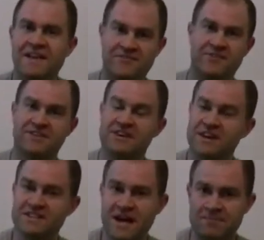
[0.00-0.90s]
if it
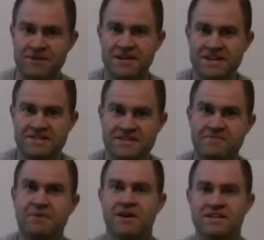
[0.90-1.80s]
does happen to hit
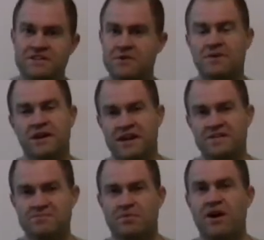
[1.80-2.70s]
somebody, it's going to be a
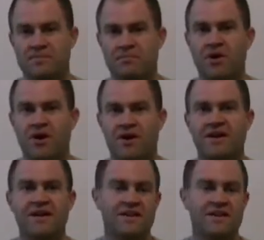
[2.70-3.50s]
nice bright mark.